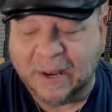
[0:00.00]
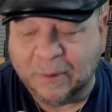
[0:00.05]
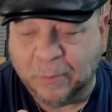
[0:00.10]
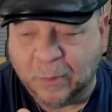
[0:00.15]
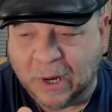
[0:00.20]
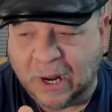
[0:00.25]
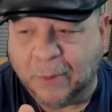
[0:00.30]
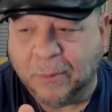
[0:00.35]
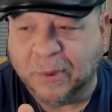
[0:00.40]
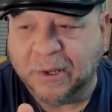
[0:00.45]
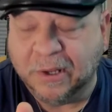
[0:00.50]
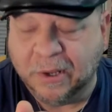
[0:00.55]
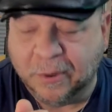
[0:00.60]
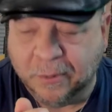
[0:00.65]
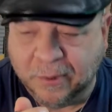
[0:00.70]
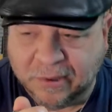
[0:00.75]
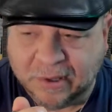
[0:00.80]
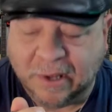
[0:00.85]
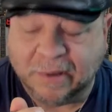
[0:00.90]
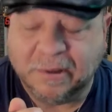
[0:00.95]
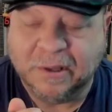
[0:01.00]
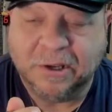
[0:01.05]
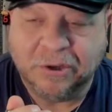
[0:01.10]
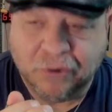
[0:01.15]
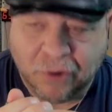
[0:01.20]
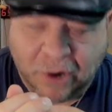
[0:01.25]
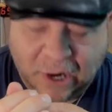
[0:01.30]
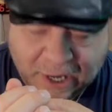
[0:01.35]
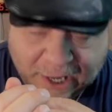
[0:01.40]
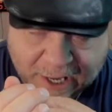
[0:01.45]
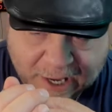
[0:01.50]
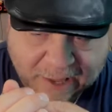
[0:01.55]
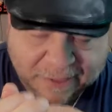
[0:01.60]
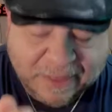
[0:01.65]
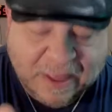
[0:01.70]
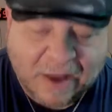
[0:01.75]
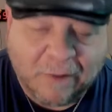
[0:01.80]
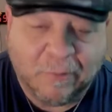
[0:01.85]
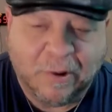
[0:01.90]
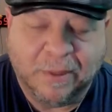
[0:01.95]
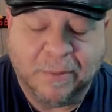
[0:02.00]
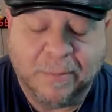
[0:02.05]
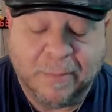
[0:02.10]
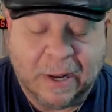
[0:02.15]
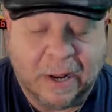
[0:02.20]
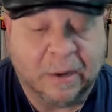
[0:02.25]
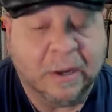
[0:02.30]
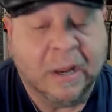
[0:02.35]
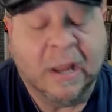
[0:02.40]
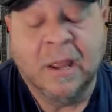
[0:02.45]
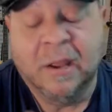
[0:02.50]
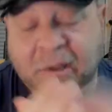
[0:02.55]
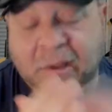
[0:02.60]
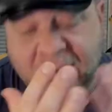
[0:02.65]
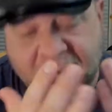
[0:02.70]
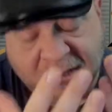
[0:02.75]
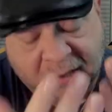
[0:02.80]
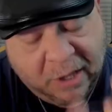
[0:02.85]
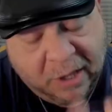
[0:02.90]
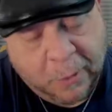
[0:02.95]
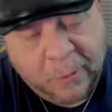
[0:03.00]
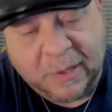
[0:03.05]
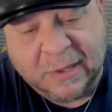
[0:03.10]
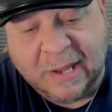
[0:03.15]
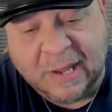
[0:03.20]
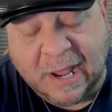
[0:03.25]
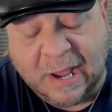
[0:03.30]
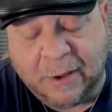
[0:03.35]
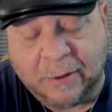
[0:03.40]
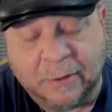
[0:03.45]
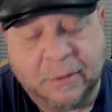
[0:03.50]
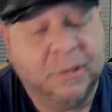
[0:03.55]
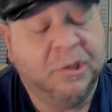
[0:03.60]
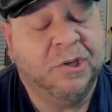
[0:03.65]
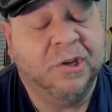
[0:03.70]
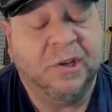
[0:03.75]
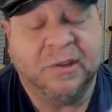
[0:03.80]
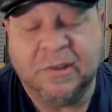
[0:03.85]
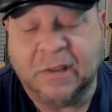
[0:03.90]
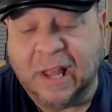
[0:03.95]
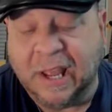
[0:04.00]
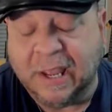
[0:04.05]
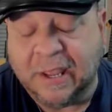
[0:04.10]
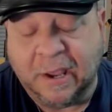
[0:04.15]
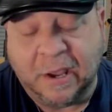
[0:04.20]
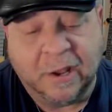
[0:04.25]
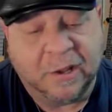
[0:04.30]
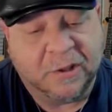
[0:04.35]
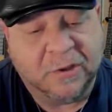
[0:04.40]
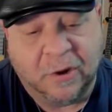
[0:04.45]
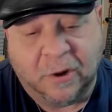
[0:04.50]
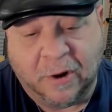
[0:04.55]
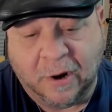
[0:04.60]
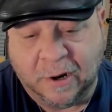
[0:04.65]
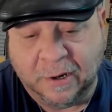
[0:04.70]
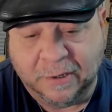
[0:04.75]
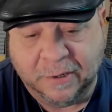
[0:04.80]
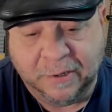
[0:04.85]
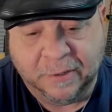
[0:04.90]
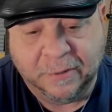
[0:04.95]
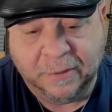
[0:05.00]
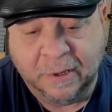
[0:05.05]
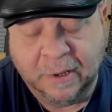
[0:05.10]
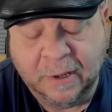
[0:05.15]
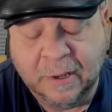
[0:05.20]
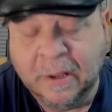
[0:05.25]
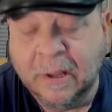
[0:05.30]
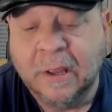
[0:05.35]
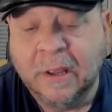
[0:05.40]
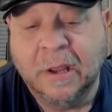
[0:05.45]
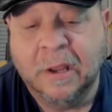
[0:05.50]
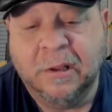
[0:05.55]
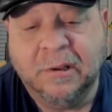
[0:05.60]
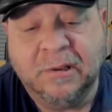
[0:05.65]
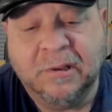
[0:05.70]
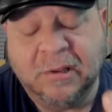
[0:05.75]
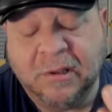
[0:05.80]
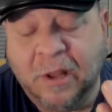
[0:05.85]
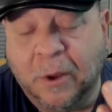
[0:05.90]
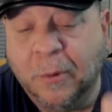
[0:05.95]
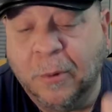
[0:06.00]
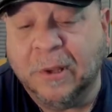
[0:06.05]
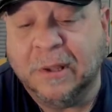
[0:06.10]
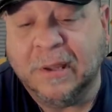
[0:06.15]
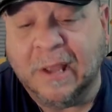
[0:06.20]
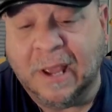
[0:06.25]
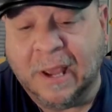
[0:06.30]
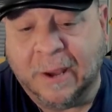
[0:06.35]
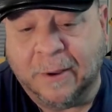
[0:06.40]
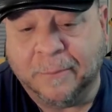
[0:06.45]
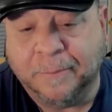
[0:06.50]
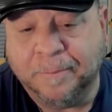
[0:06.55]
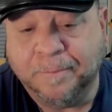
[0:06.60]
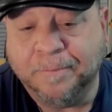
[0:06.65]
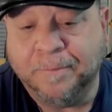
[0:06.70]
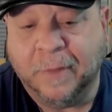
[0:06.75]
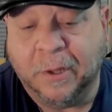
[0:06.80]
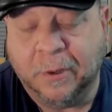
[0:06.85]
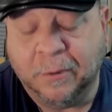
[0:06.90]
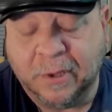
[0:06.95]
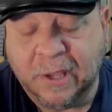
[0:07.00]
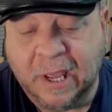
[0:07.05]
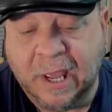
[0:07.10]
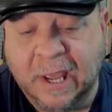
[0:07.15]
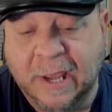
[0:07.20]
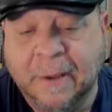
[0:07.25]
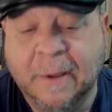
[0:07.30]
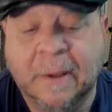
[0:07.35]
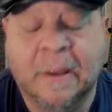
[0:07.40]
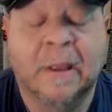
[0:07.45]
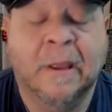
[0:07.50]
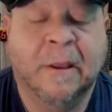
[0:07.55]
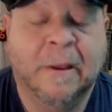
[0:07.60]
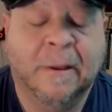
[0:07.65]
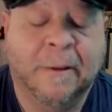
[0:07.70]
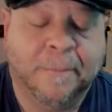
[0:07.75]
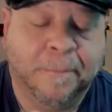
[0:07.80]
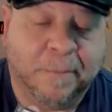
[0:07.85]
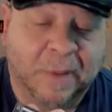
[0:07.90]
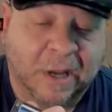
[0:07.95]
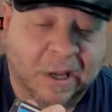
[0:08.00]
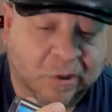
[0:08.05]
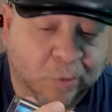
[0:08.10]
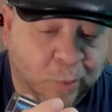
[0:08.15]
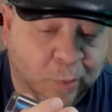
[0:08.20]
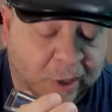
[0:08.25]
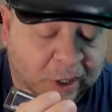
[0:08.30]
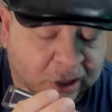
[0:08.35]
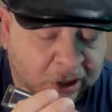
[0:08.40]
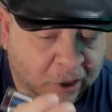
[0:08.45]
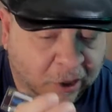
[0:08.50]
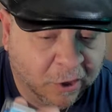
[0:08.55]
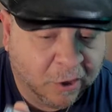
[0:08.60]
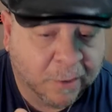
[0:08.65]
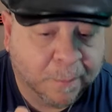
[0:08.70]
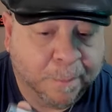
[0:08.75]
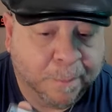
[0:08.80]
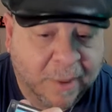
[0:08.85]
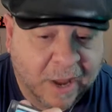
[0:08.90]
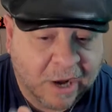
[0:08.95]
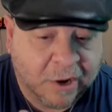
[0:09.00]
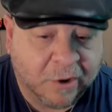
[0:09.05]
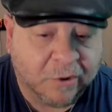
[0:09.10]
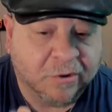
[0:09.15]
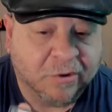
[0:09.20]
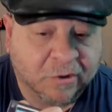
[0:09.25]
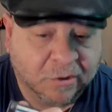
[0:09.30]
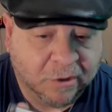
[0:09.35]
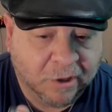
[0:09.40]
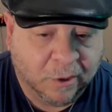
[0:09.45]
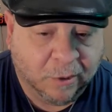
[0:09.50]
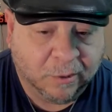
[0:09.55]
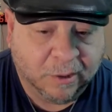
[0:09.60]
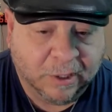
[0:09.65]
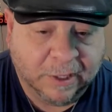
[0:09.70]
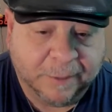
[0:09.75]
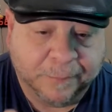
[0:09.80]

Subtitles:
what I would do is I'd try to get that rhythm down. Slow it down, just like a guitar, dude. Slow it down, okay? Because we learn better slowly.